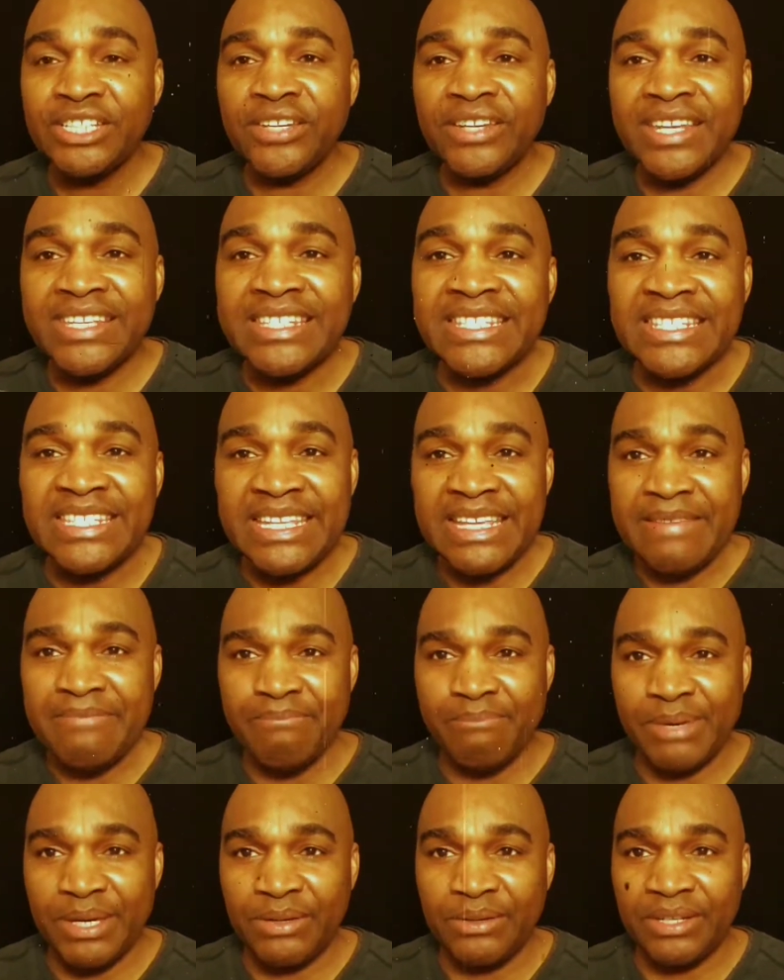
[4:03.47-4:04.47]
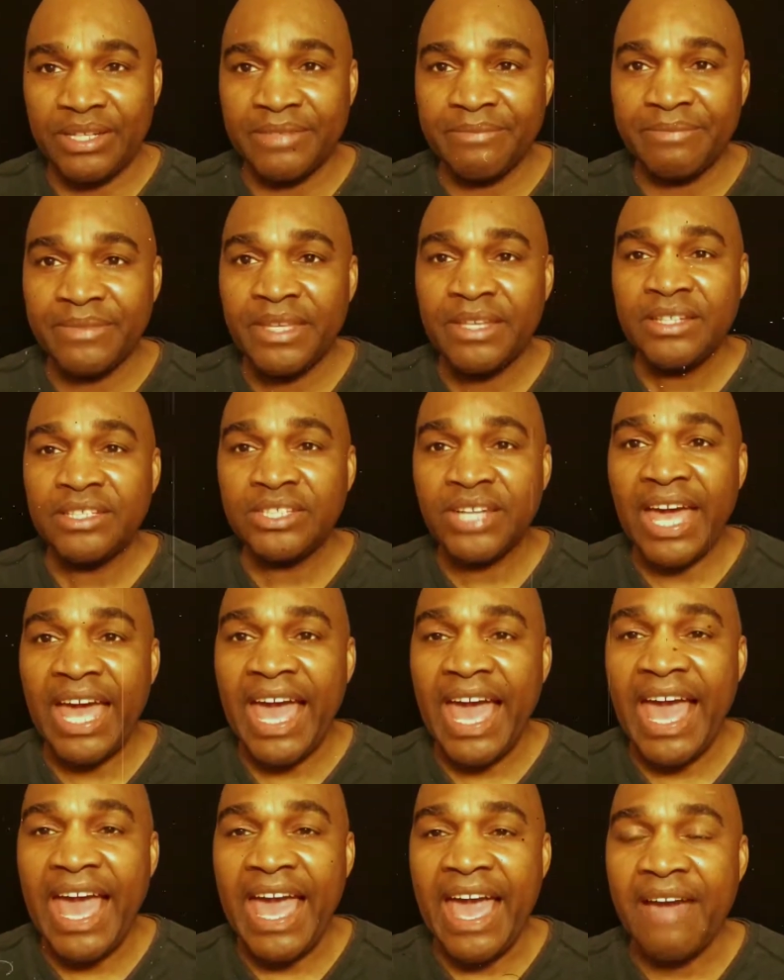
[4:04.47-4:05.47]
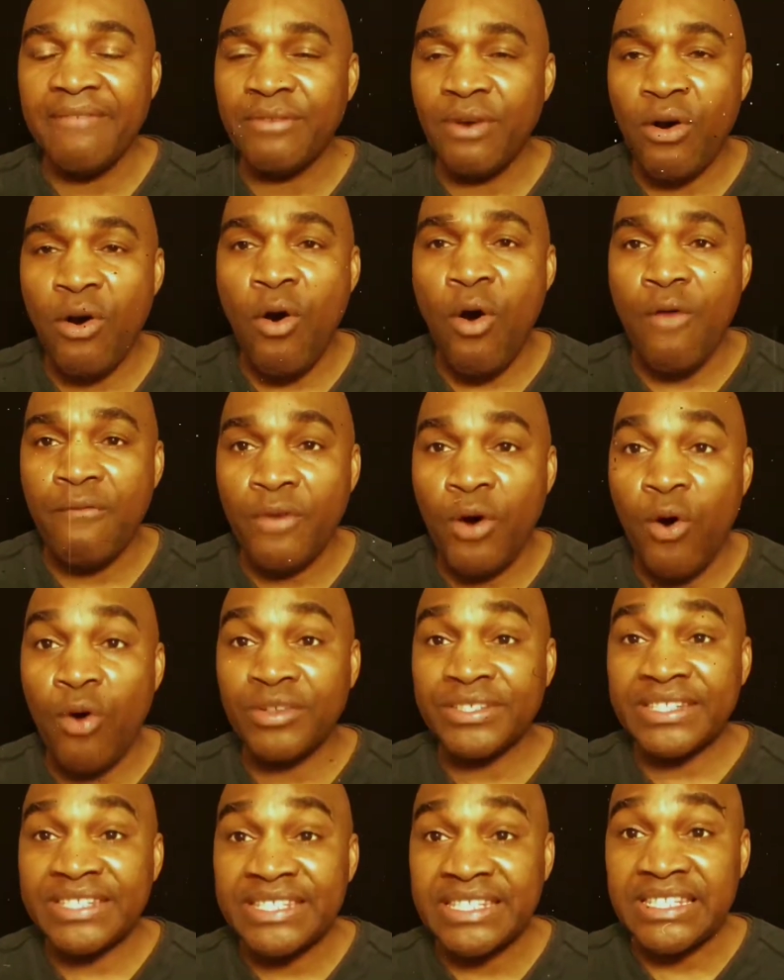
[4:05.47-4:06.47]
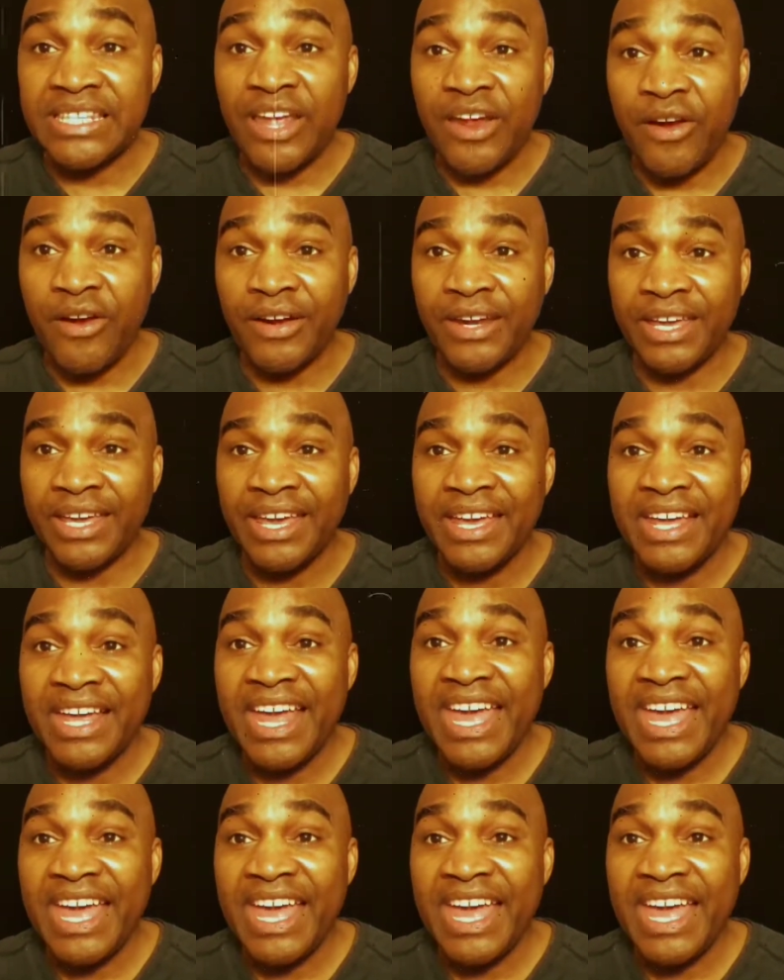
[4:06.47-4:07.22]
to the C building to have off on Saturday